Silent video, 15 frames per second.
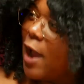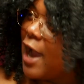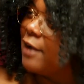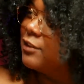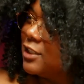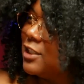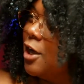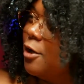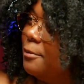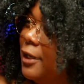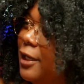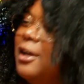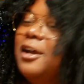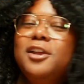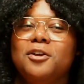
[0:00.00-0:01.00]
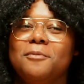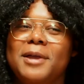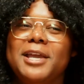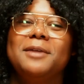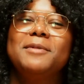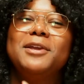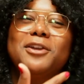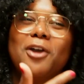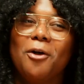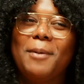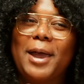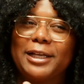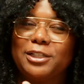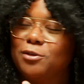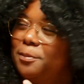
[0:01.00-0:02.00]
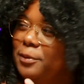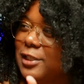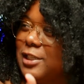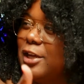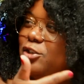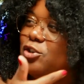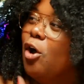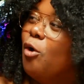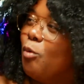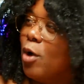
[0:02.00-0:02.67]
have to tell me. You're making me go back to a place I don't